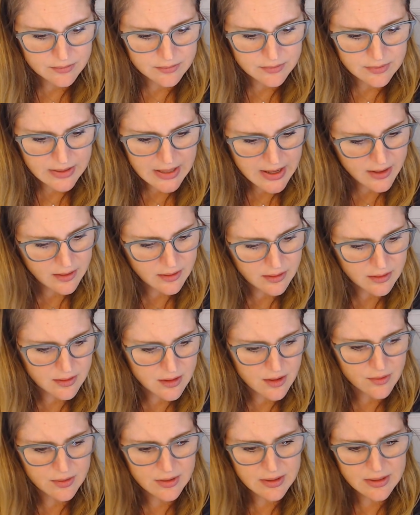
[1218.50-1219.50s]
you
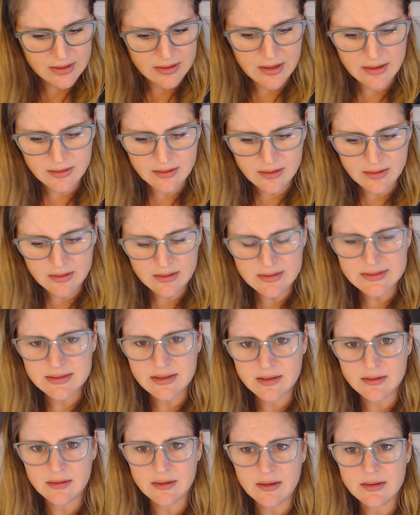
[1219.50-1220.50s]
know, and then
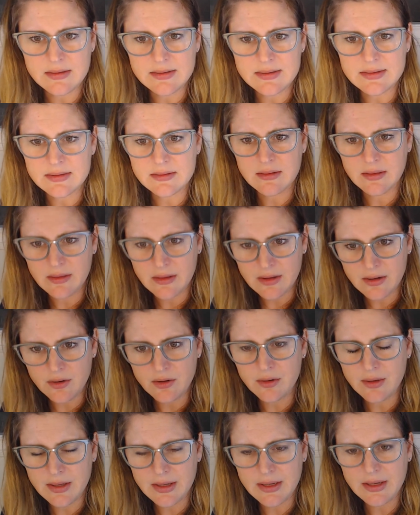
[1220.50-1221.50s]
it's
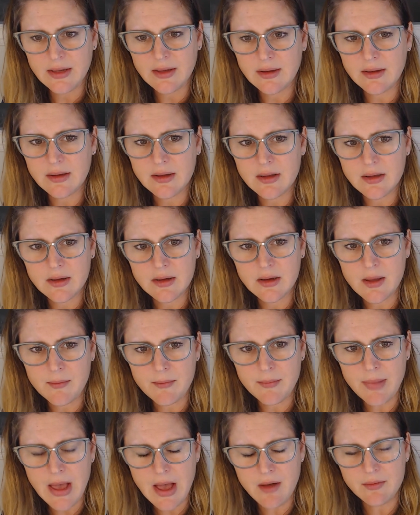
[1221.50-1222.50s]
literally
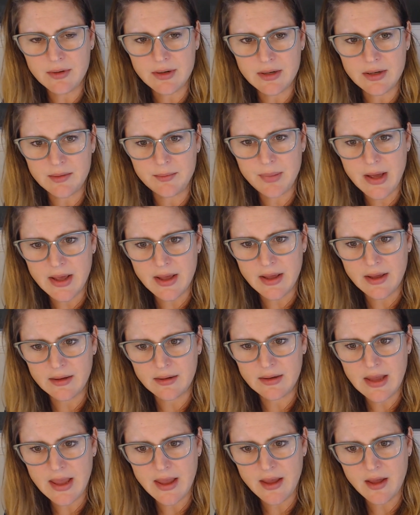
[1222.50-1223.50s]
compounded by
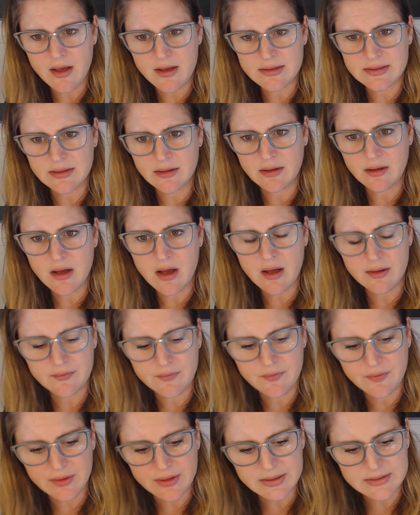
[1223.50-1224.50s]
chaos and
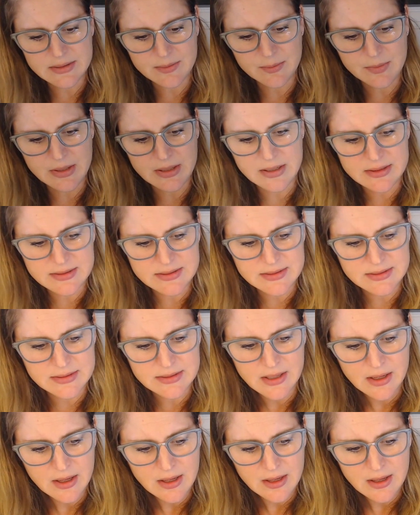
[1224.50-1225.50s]
conflict. I mean, it's
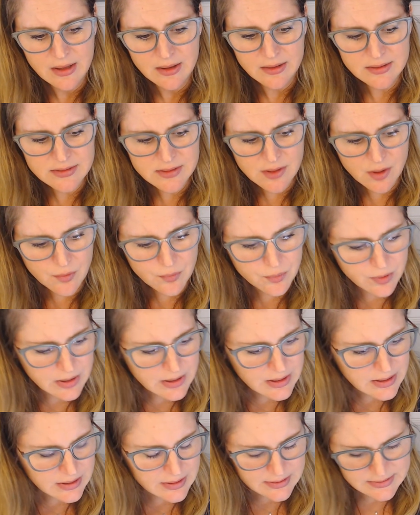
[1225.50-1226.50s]
this whole
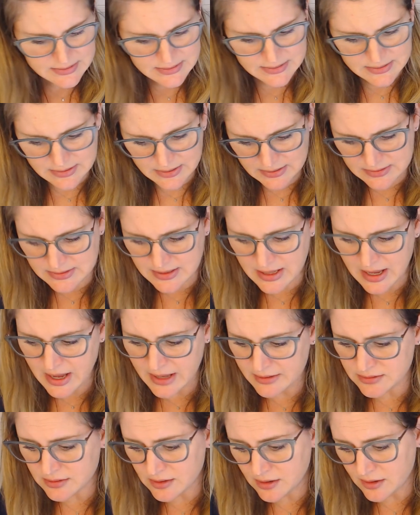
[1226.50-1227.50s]
reading is
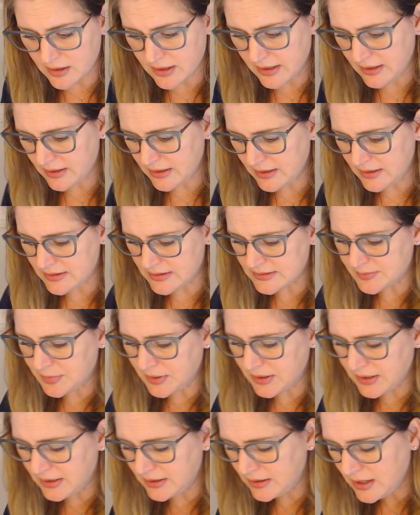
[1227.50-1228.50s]
that. Sorry, it is.
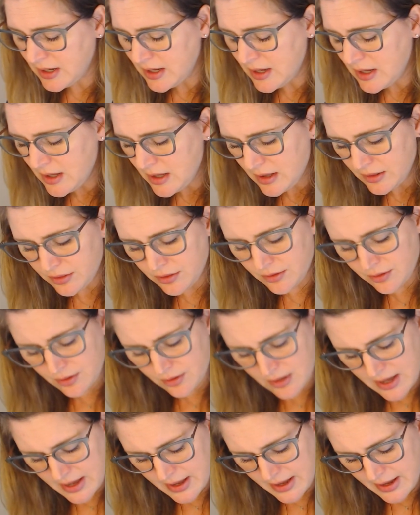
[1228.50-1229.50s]
But third
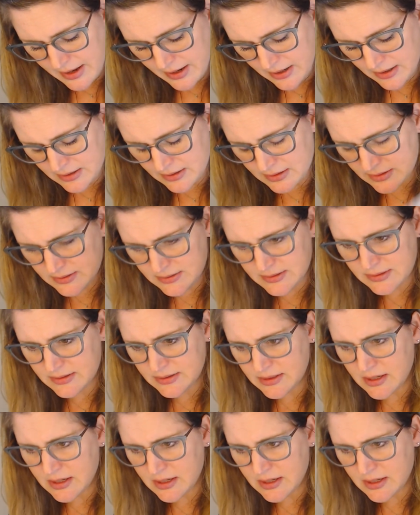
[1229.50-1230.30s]
eye is